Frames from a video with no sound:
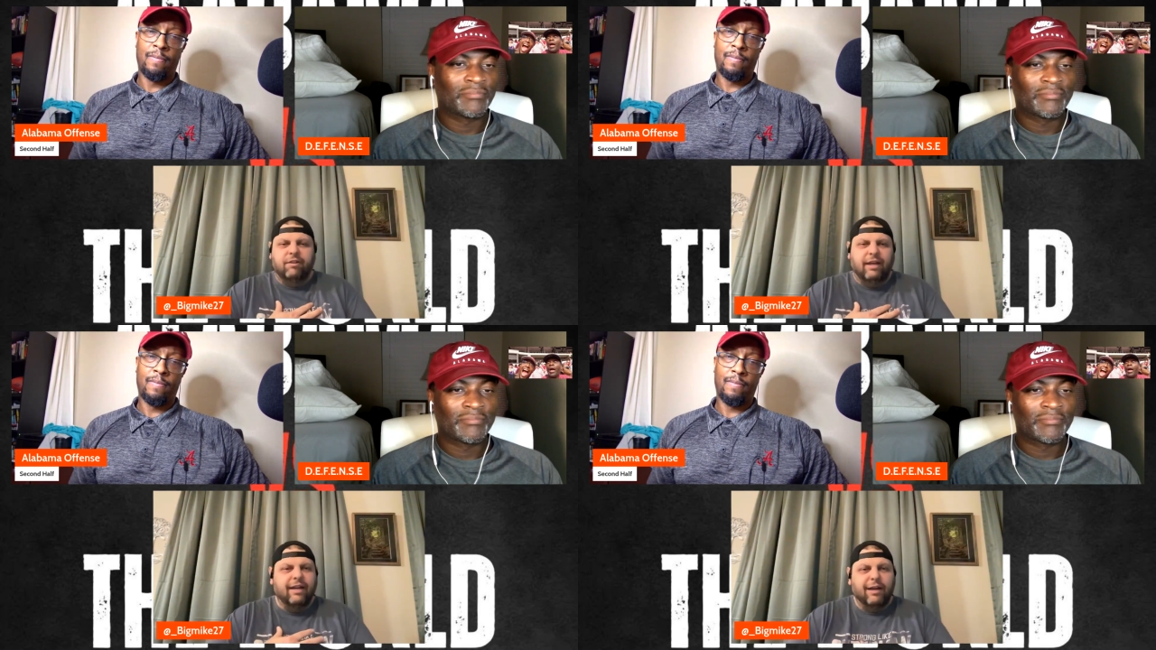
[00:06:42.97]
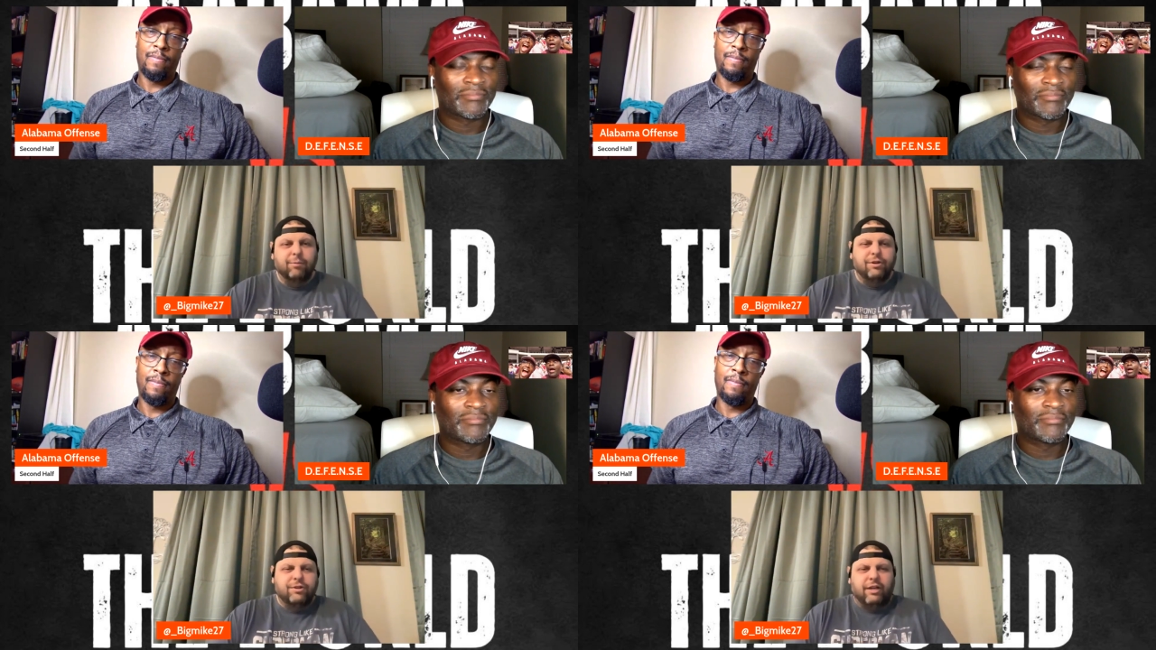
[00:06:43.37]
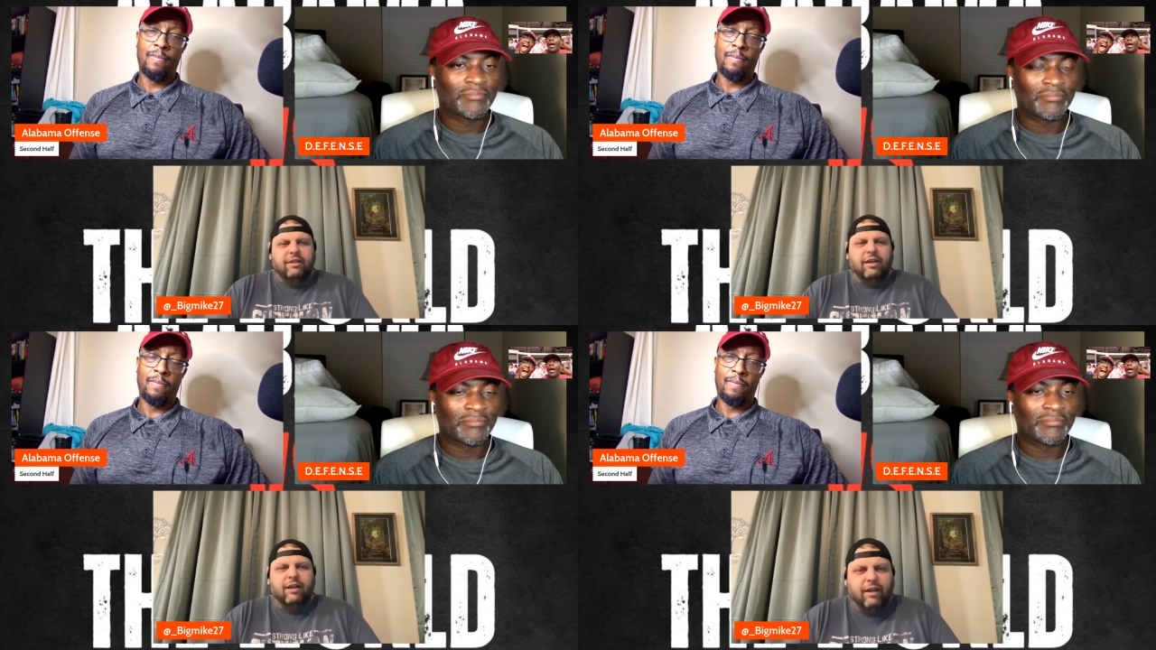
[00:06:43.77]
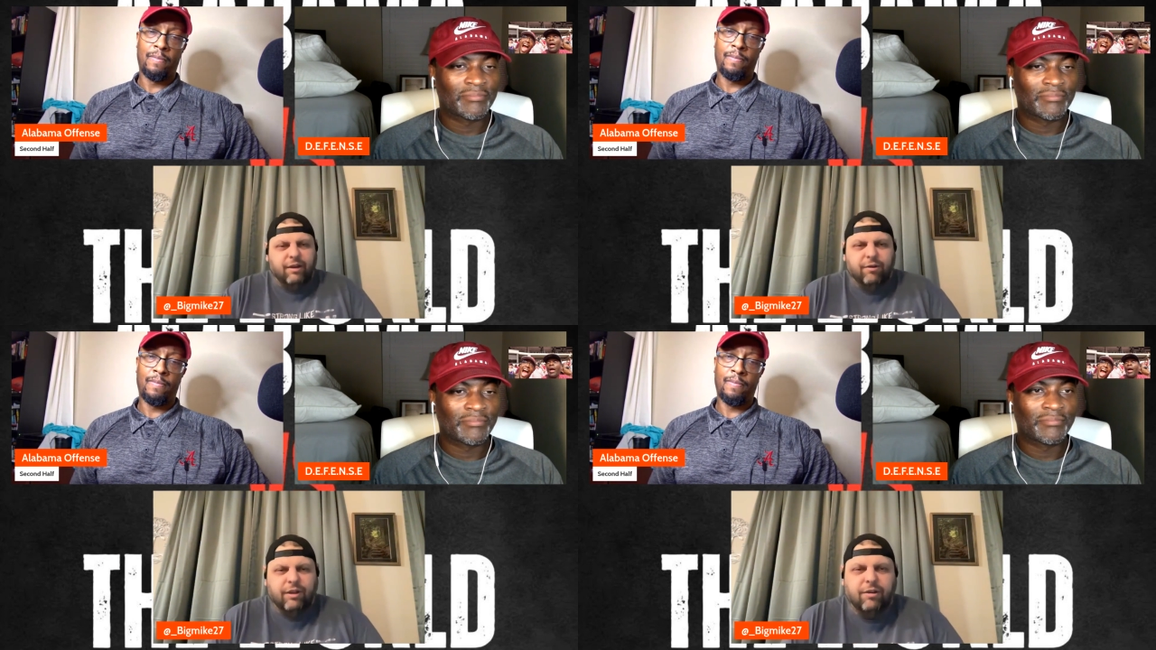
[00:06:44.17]
Speaker 1: that. I appreciate that
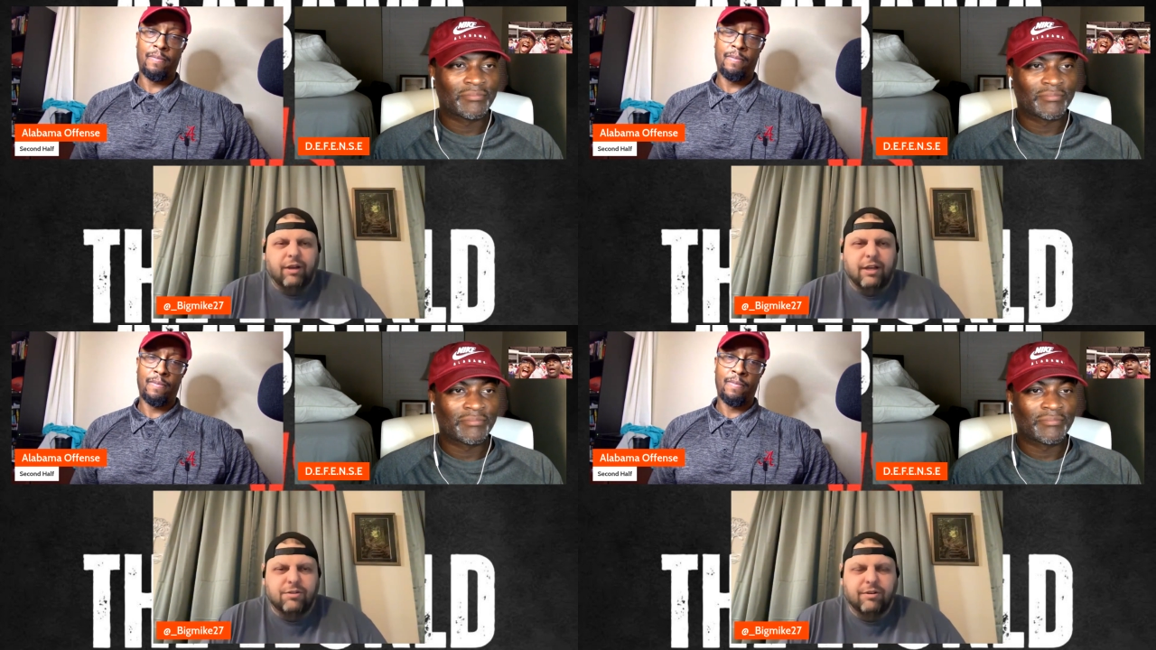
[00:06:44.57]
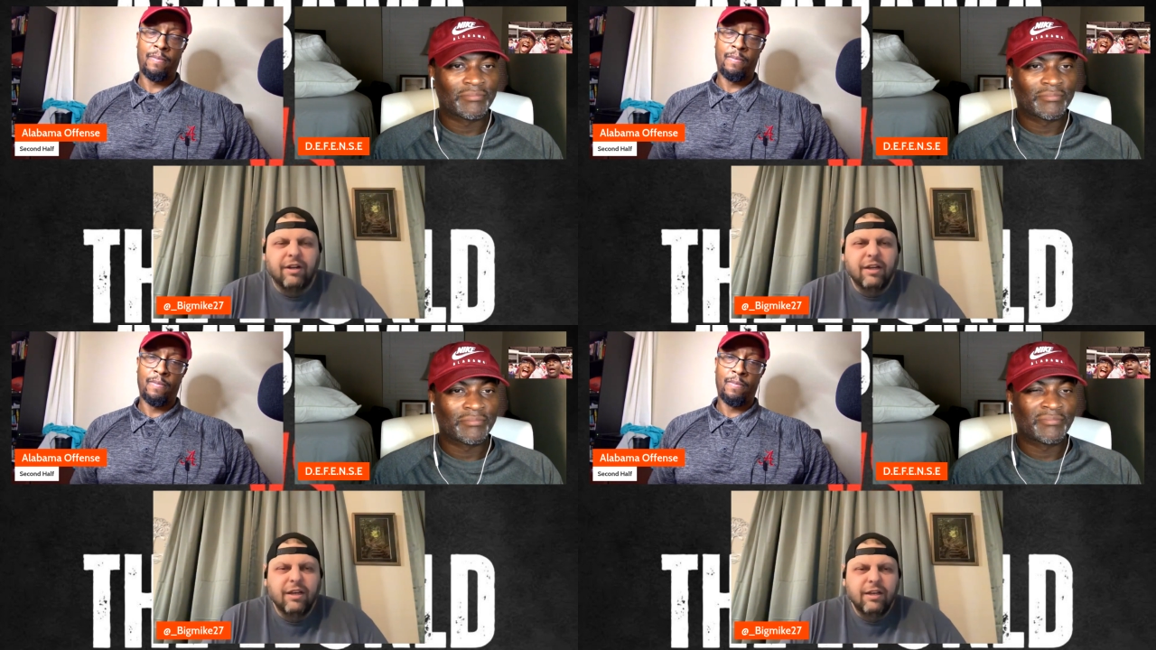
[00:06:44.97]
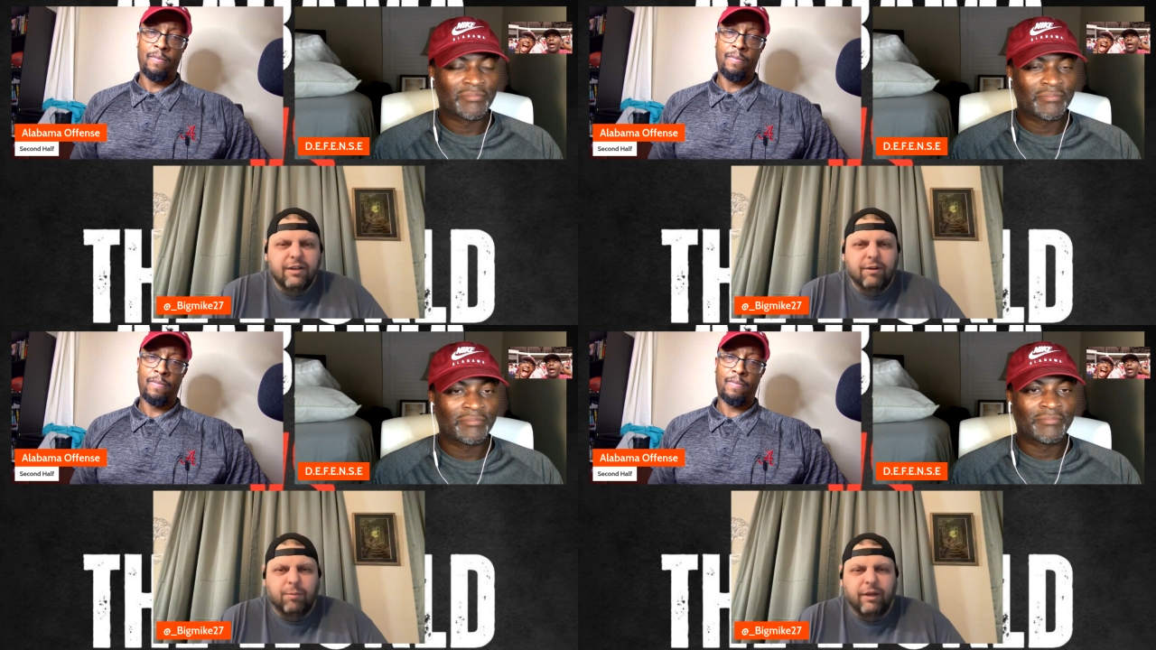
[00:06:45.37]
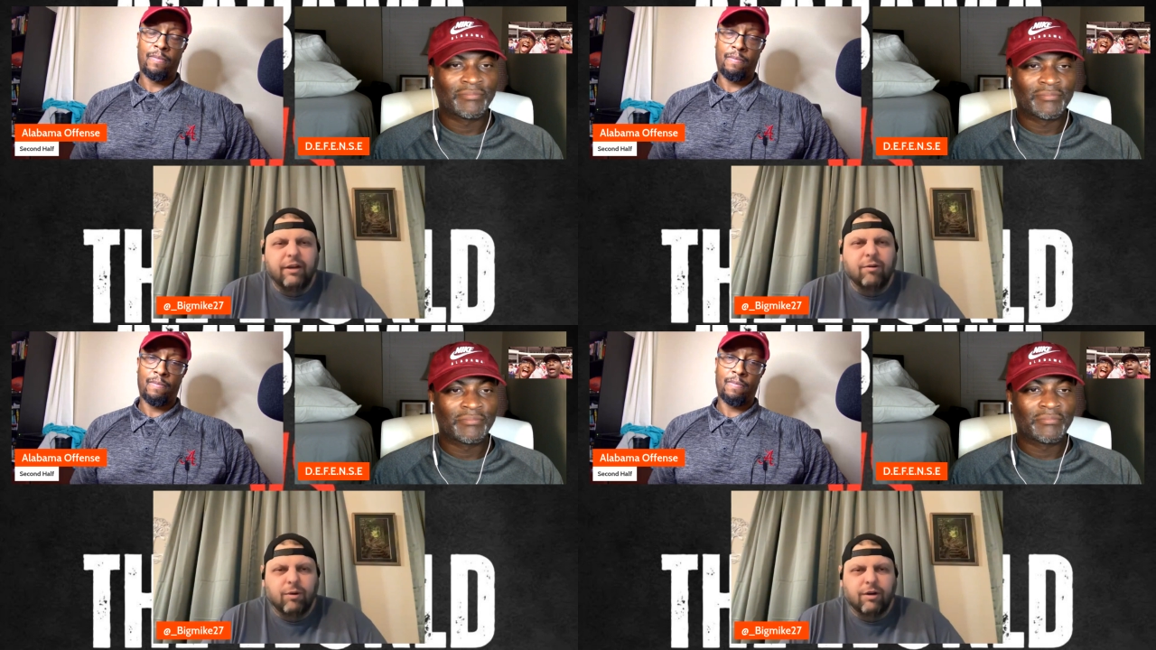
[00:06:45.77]
AO that you guys are, you know,
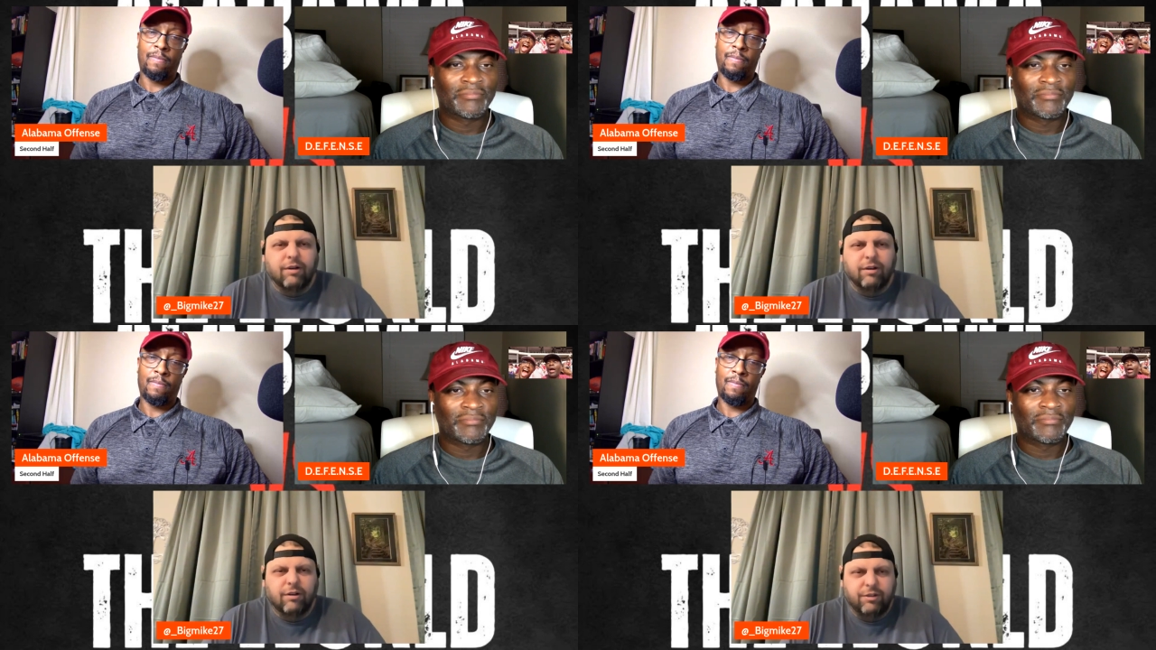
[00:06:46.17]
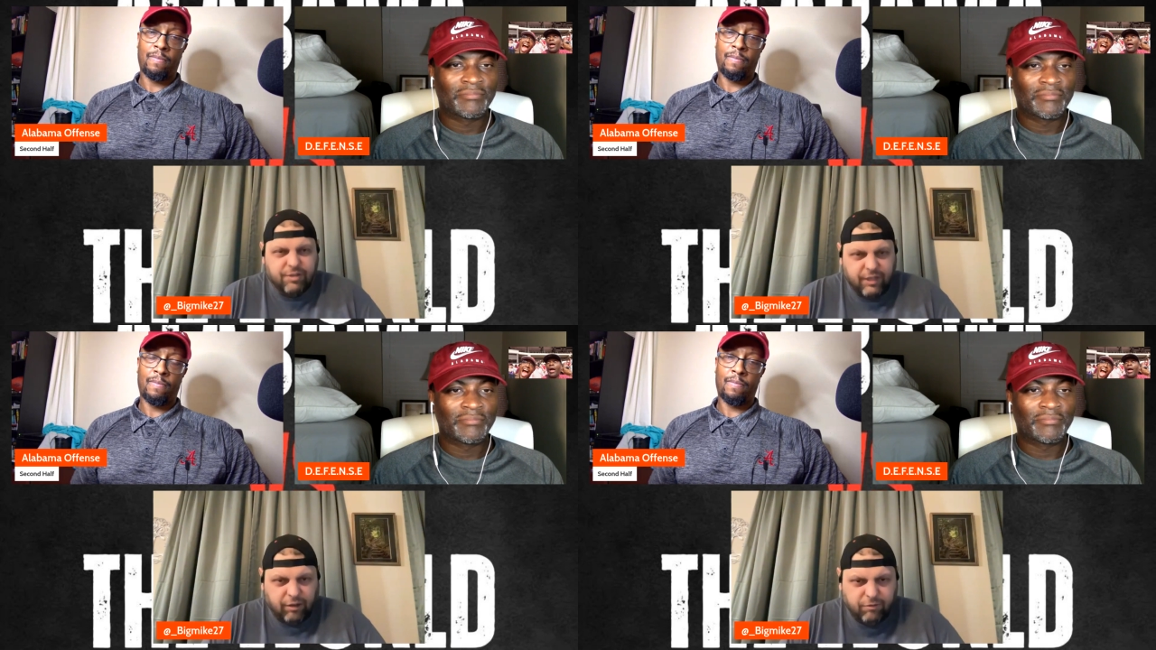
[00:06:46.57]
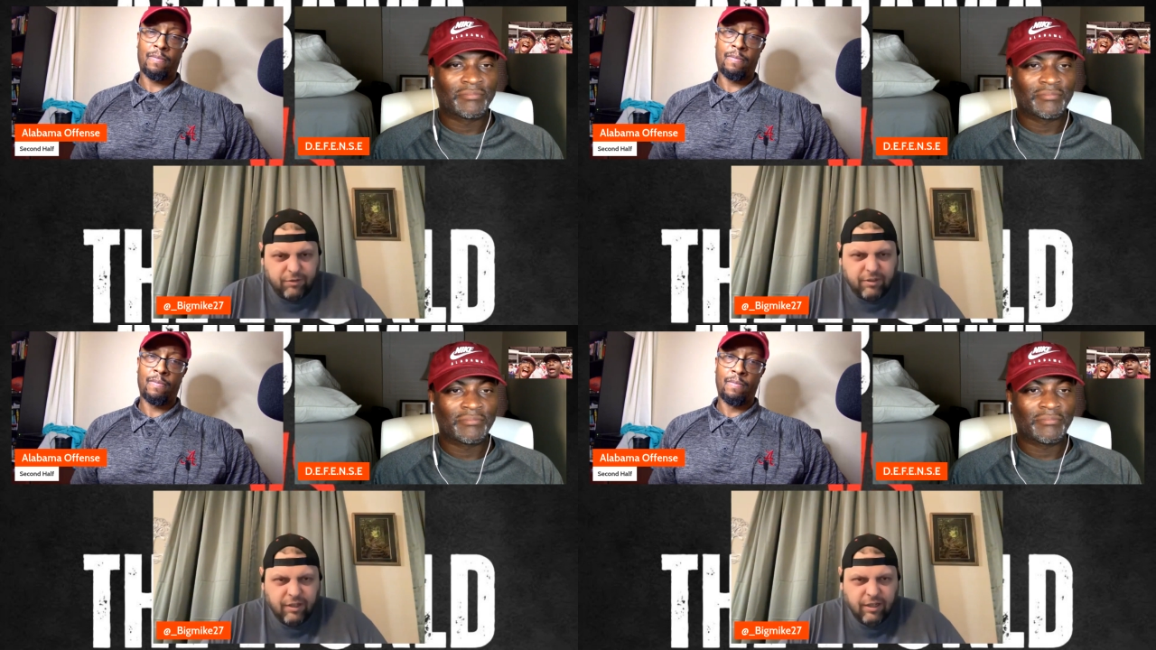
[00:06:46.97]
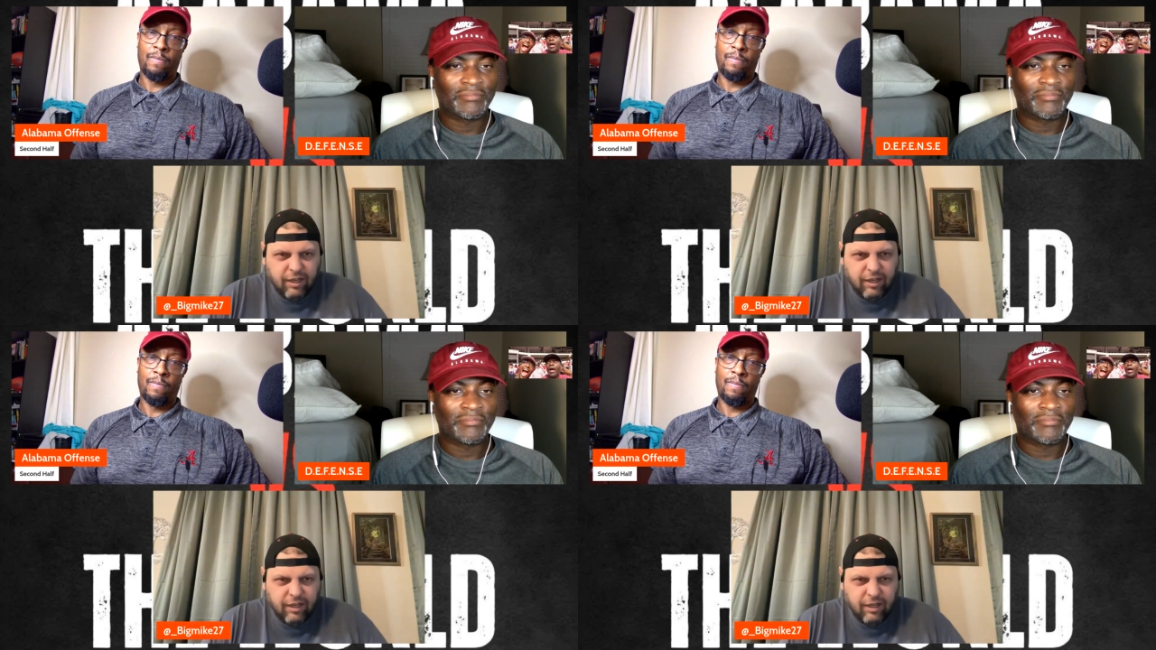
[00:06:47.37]
planning on work on yourselves.